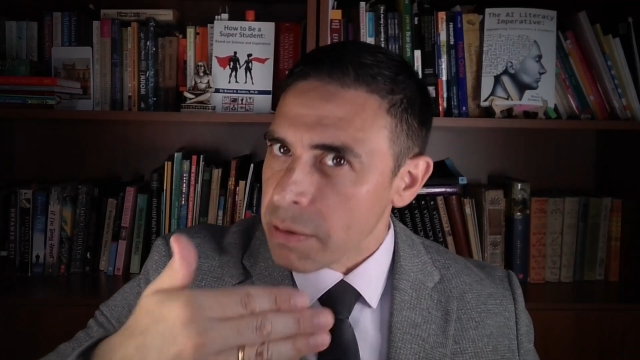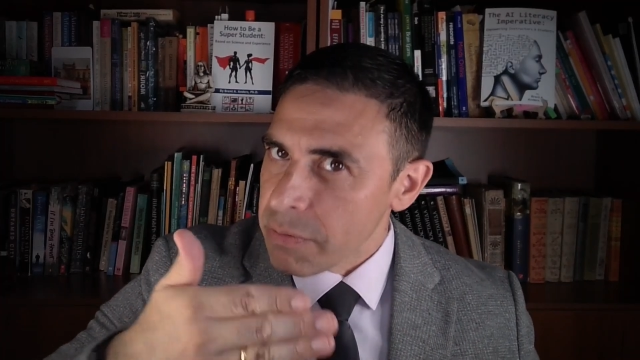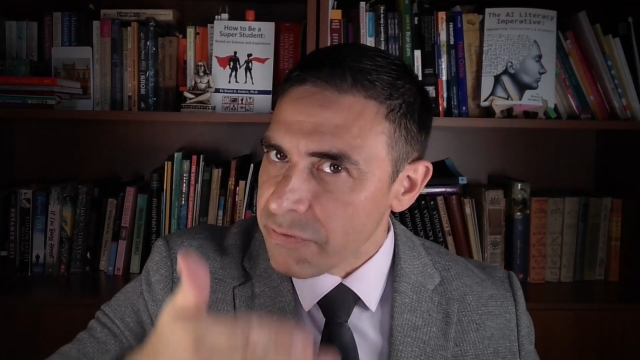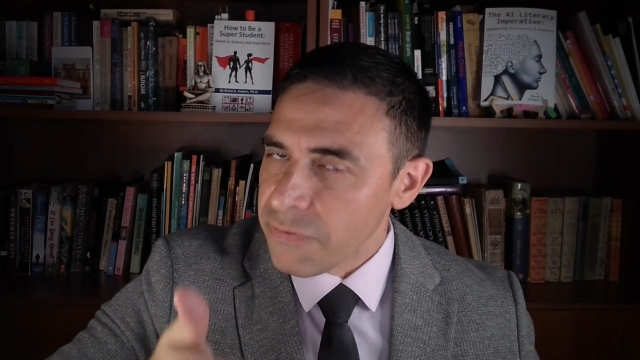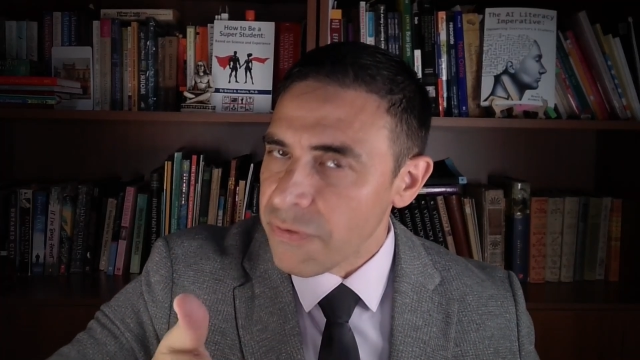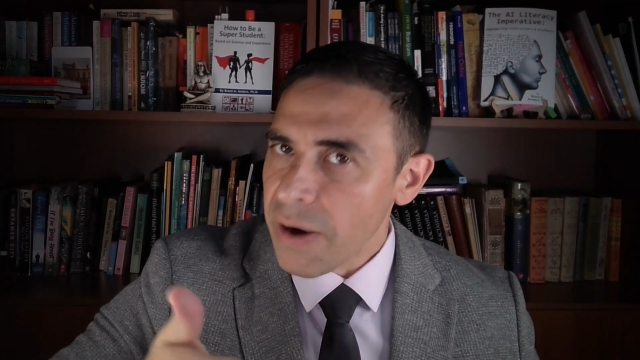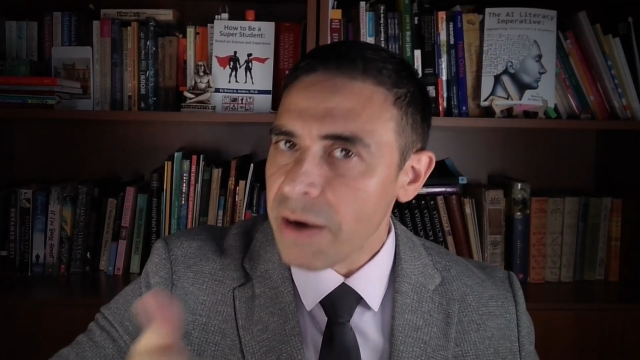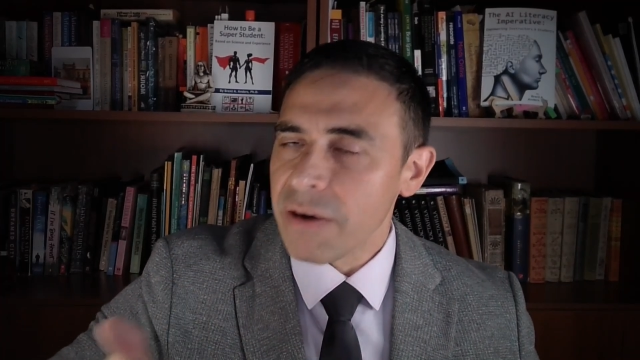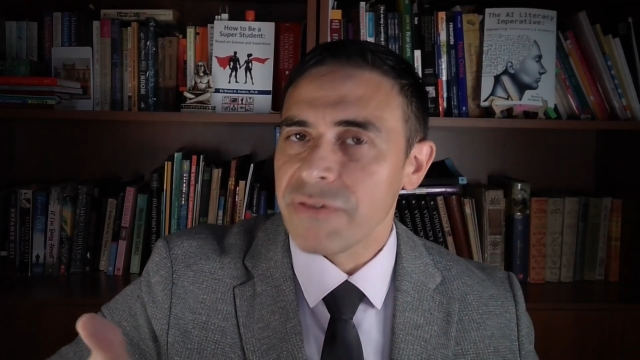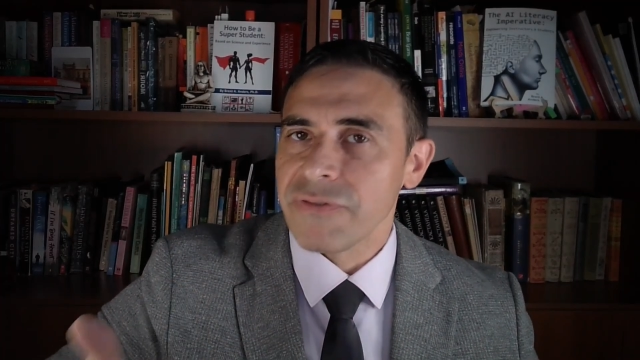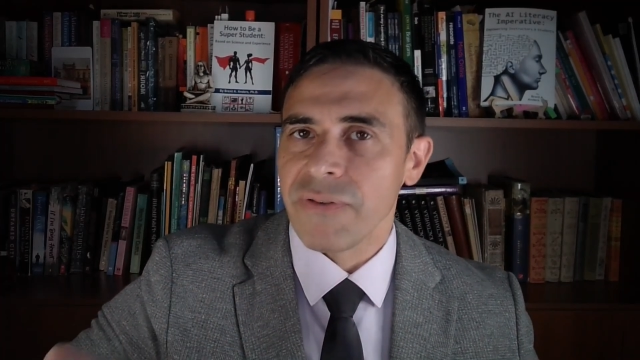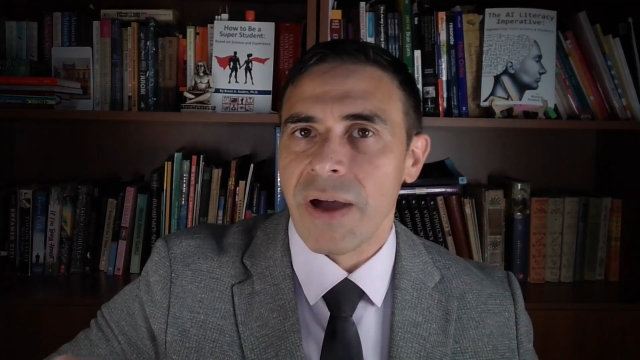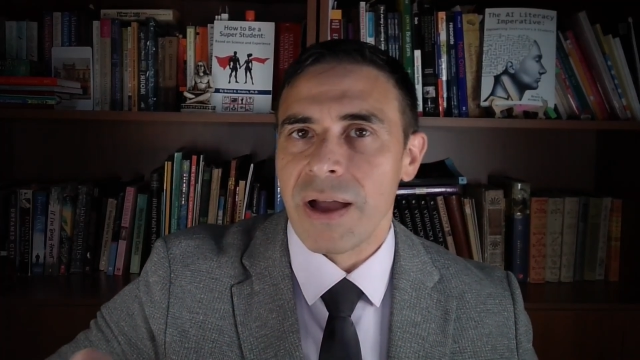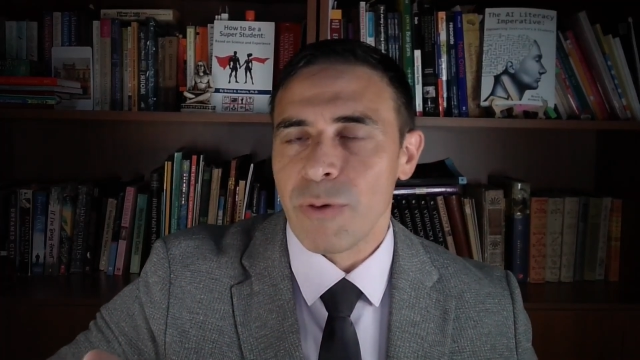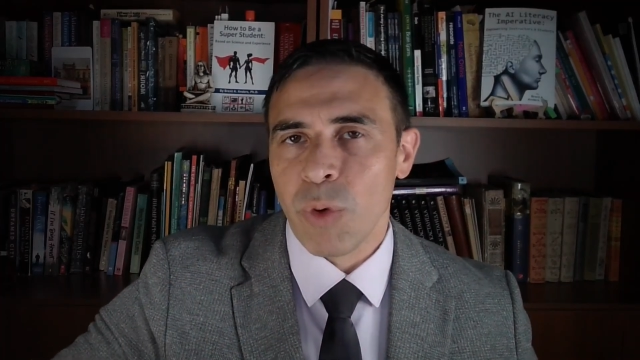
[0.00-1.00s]

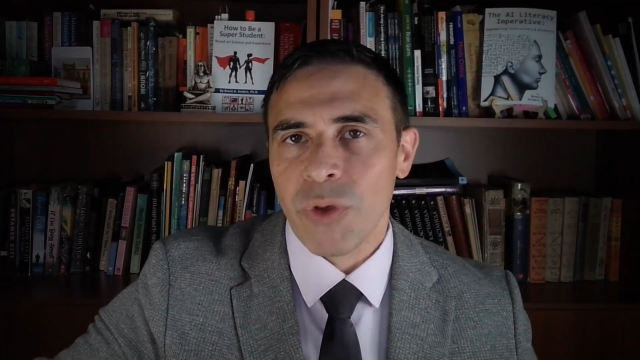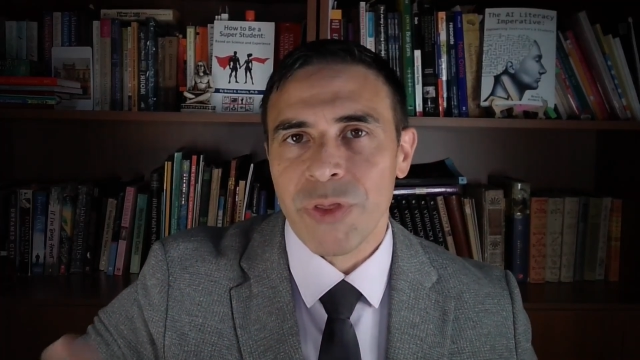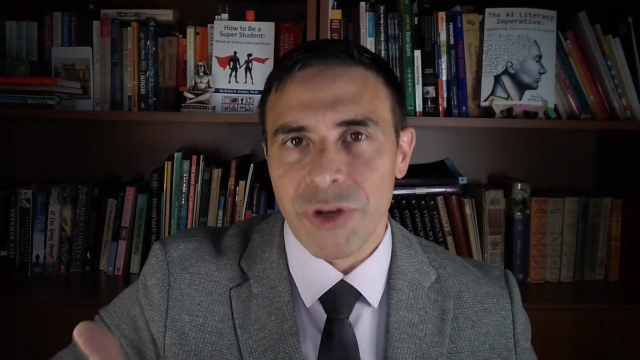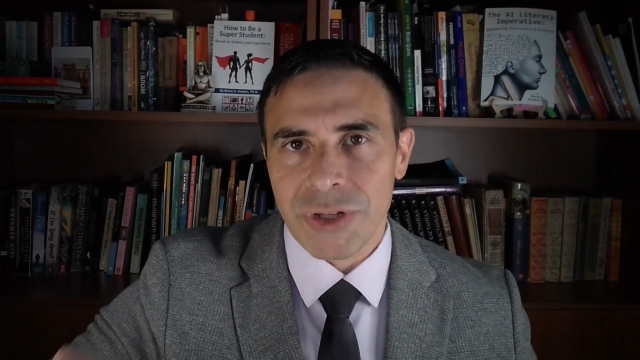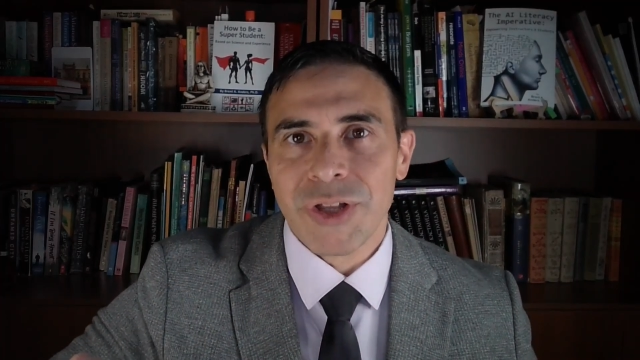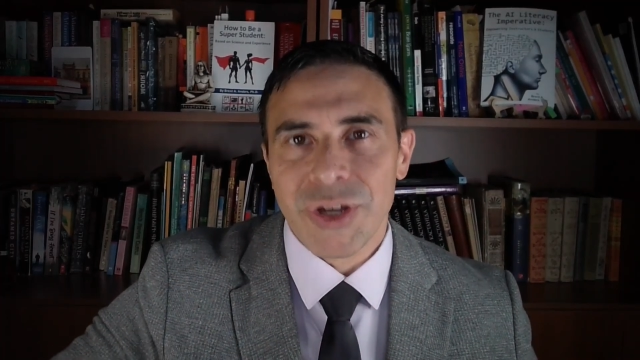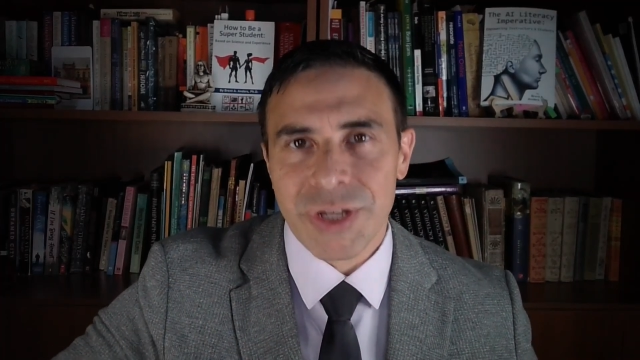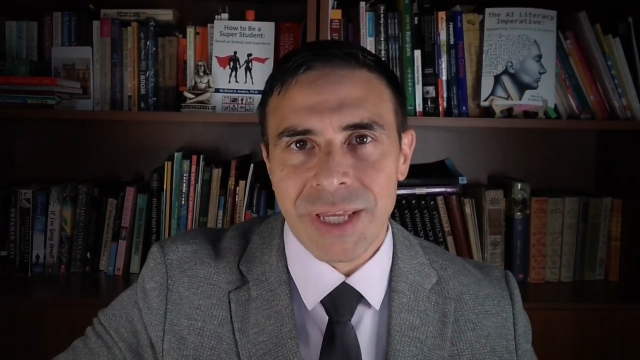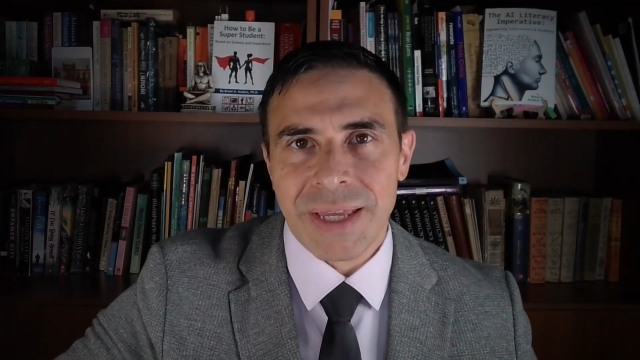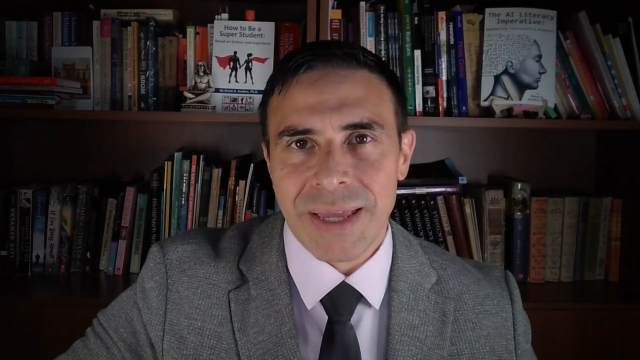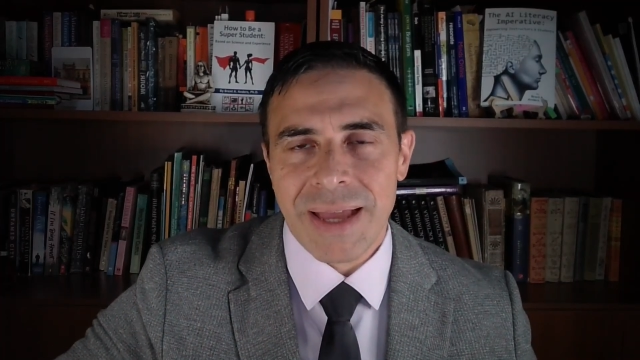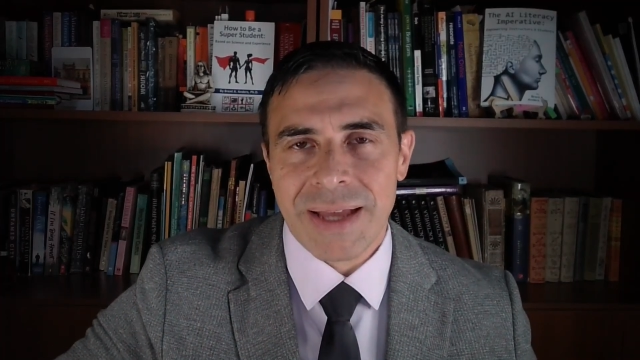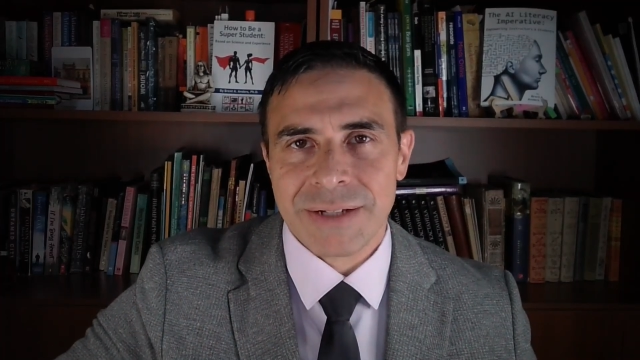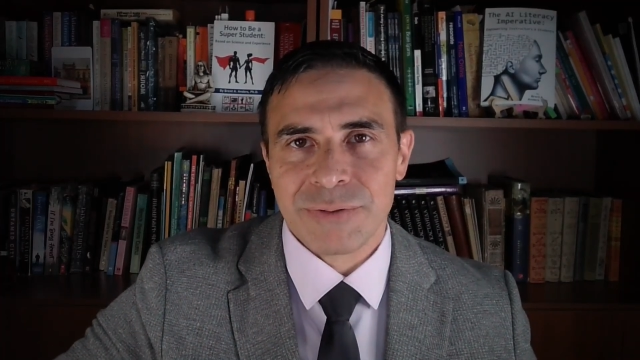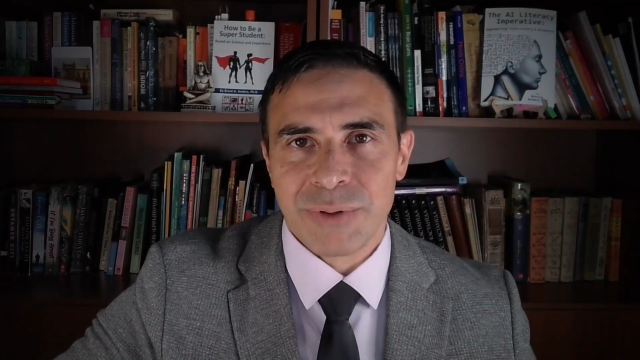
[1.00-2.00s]
verify what they're looking
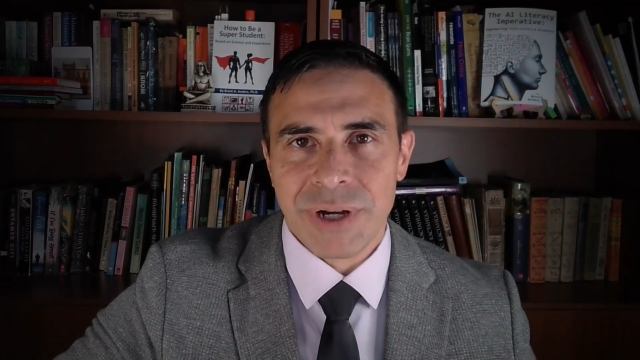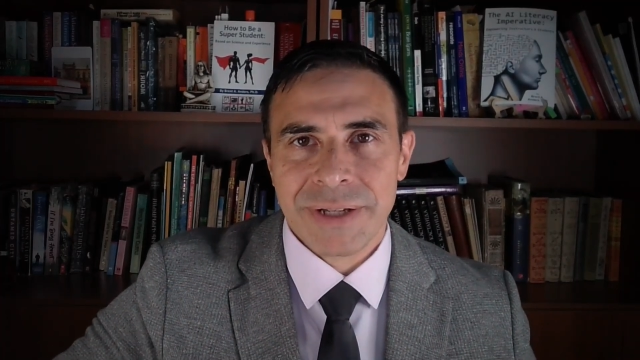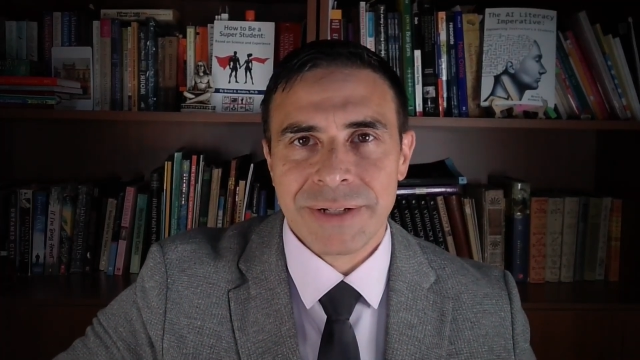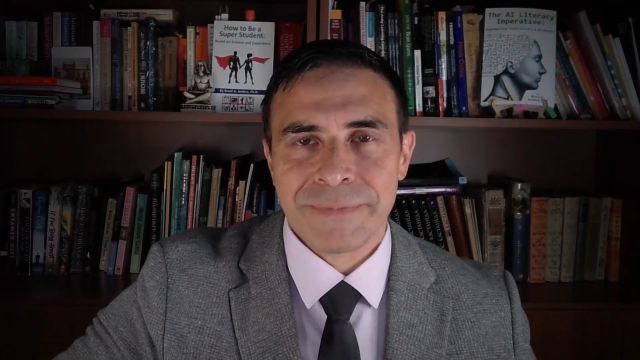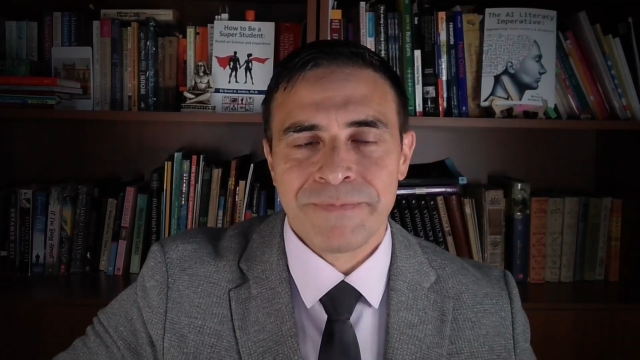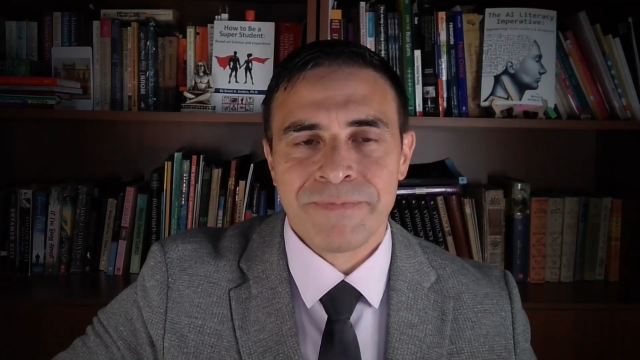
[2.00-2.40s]
at, right?